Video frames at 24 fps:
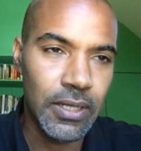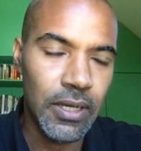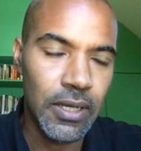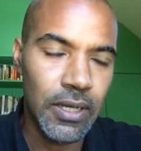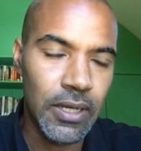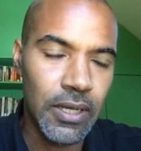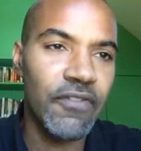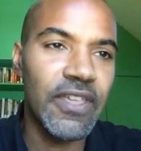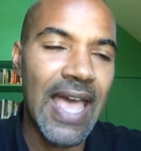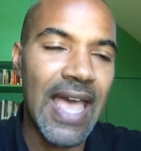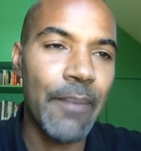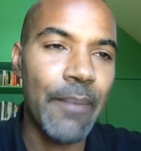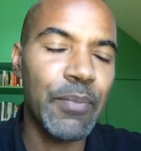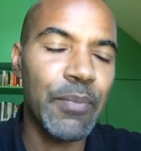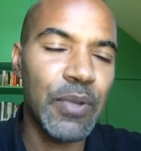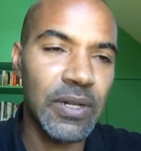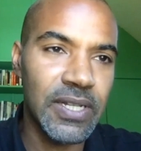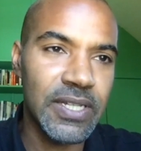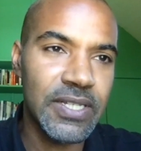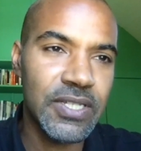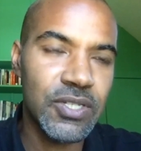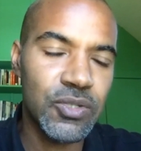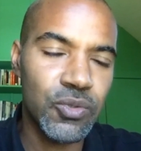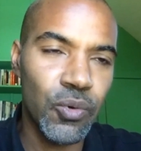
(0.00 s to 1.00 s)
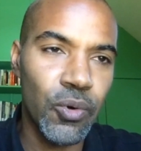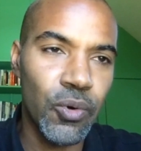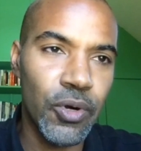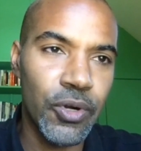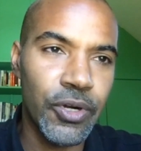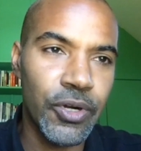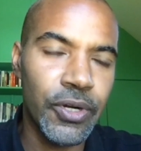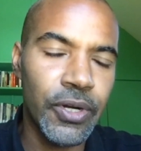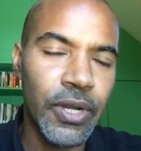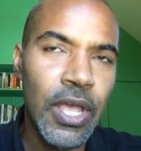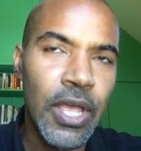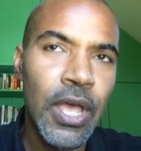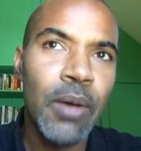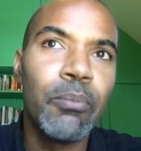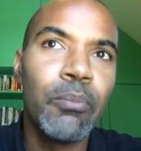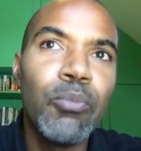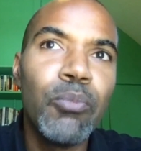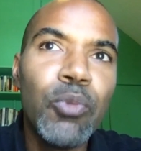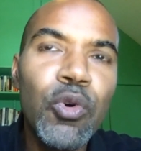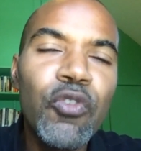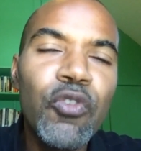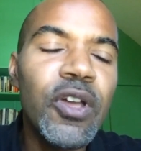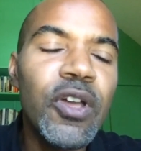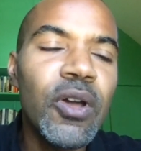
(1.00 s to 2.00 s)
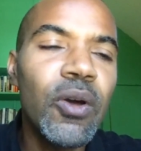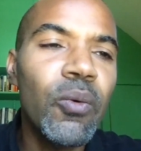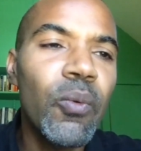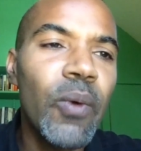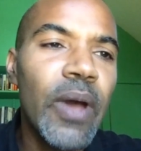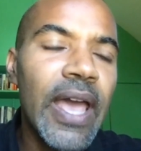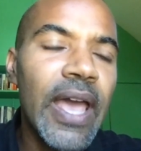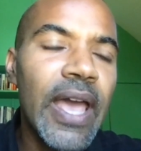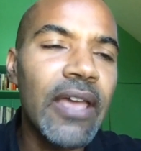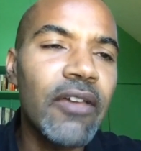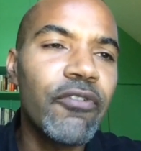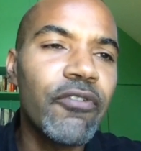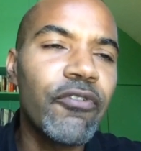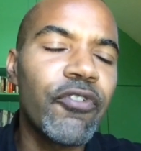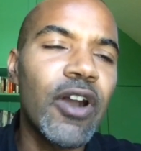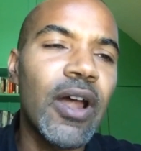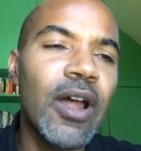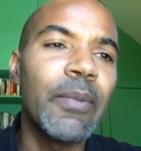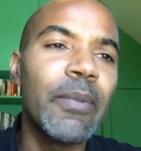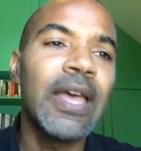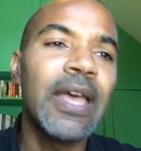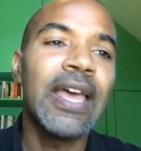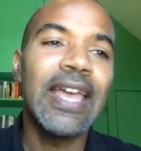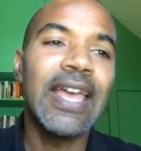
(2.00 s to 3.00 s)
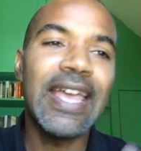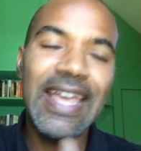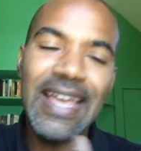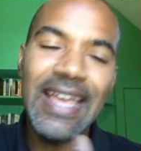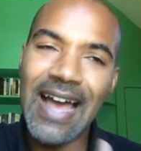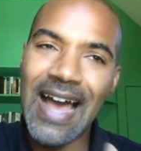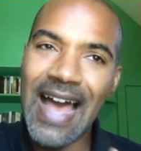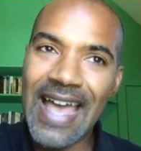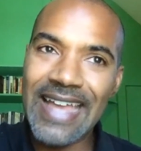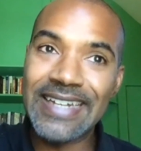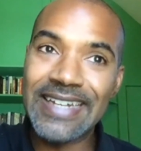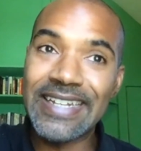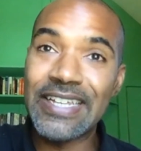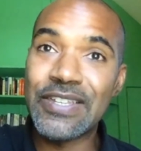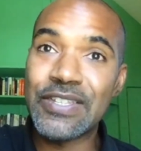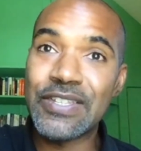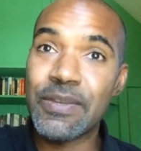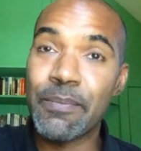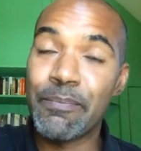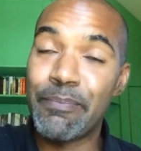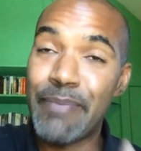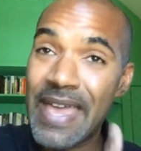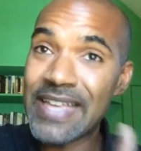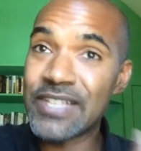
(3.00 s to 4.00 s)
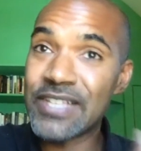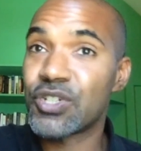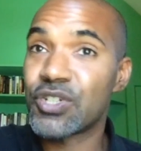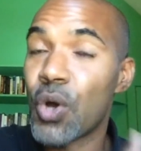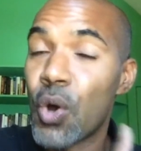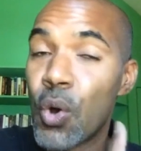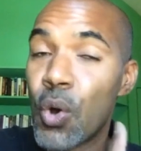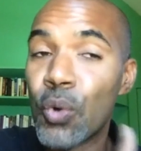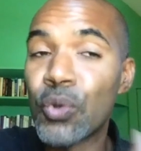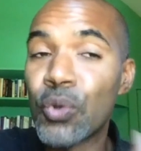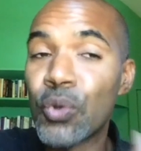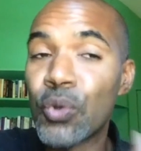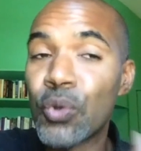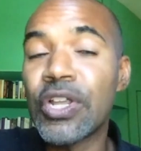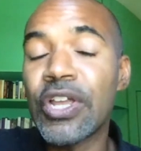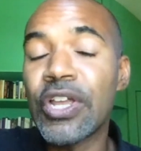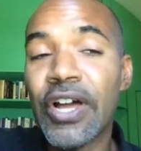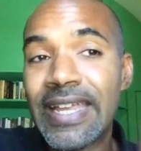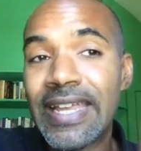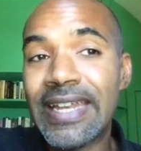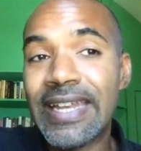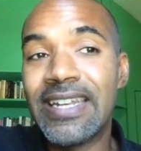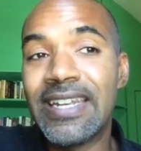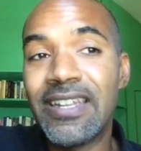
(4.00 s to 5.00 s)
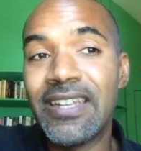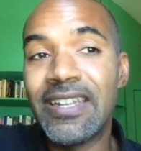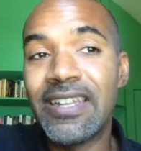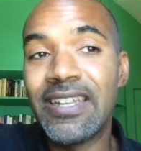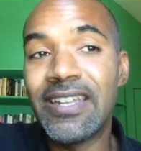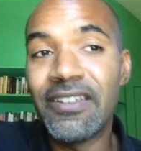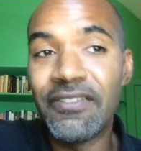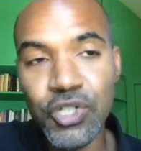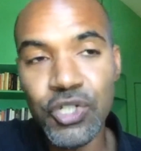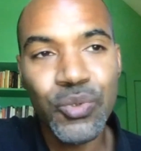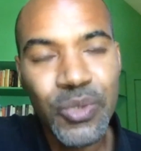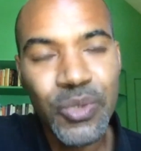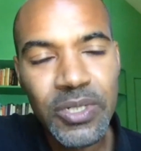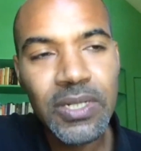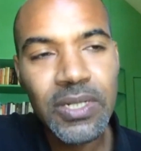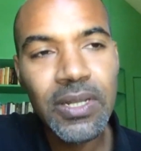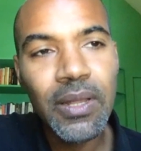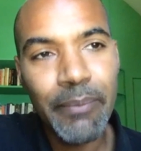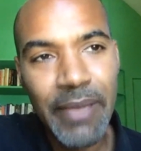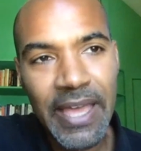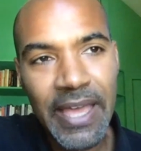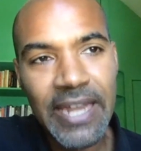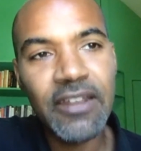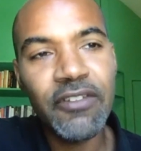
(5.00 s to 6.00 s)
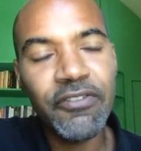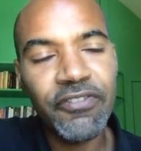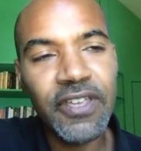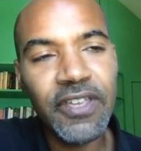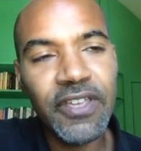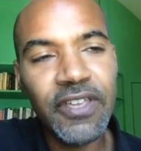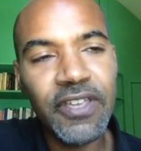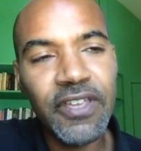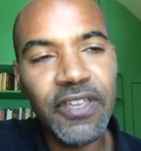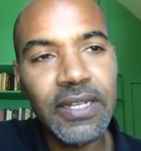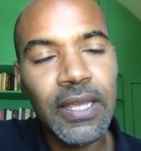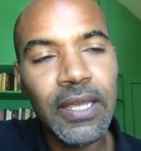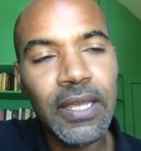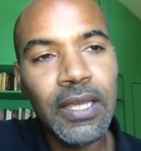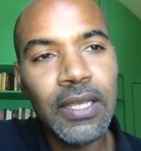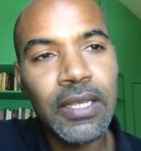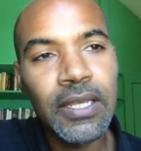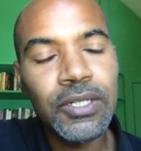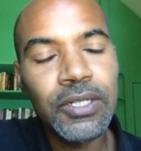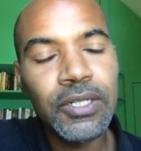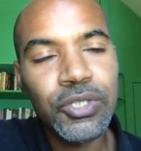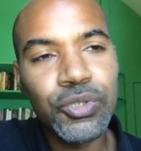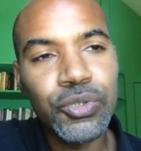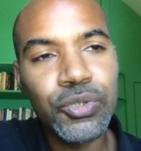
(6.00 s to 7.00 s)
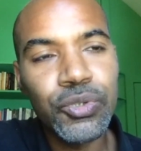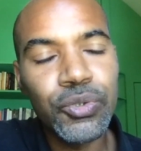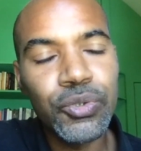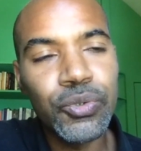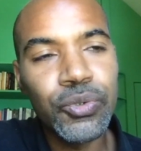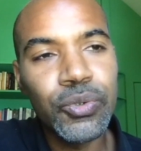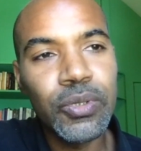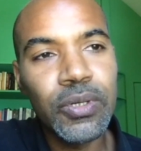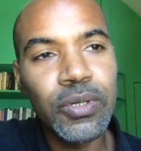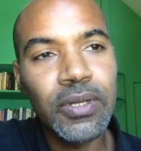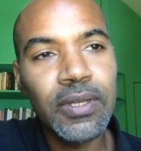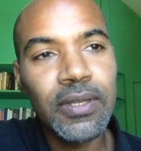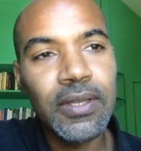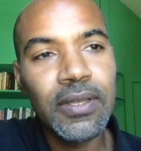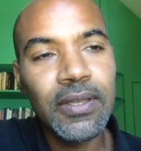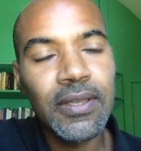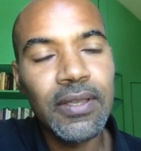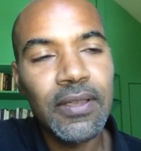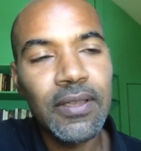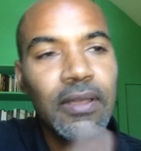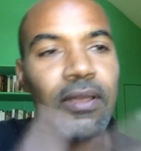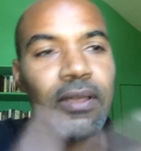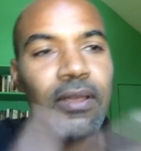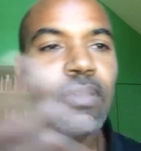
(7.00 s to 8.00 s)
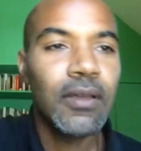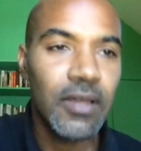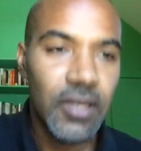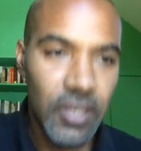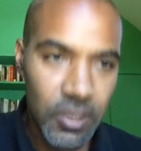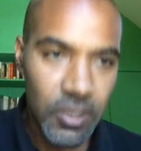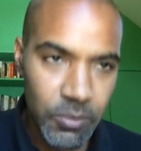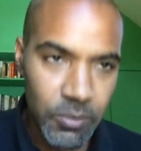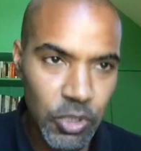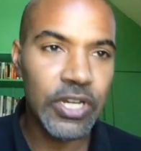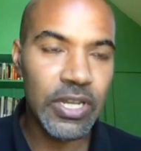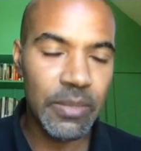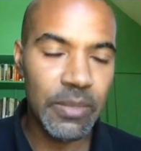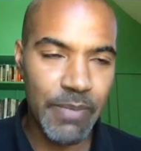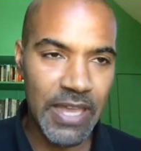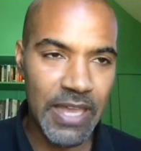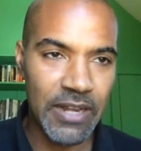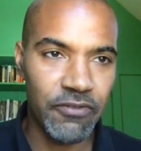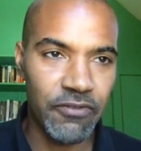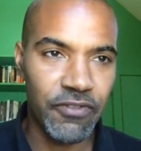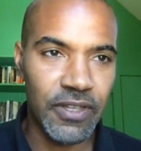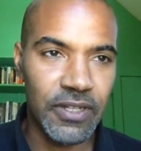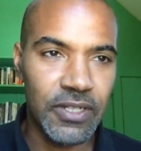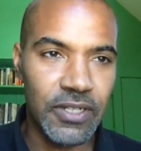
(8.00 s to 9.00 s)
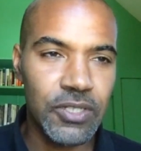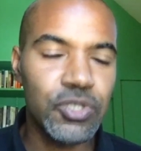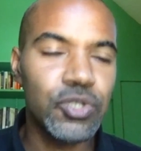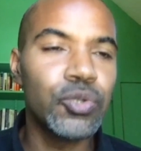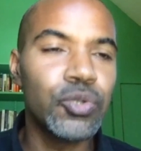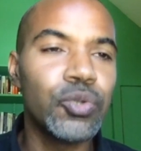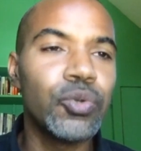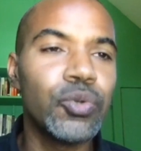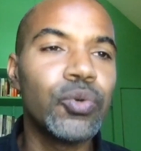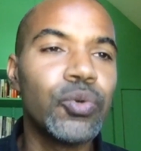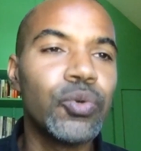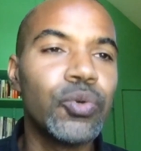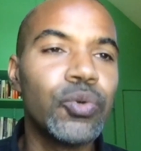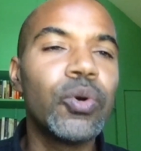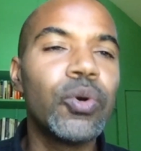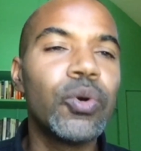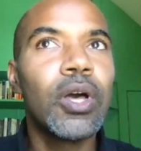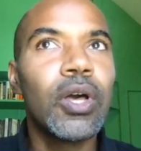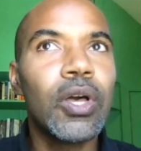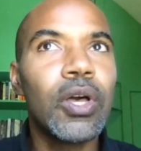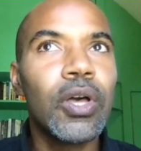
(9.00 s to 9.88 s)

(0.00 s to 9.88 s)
of the capitalist order, moving away from ideas based only on individual benefit to community benefit, to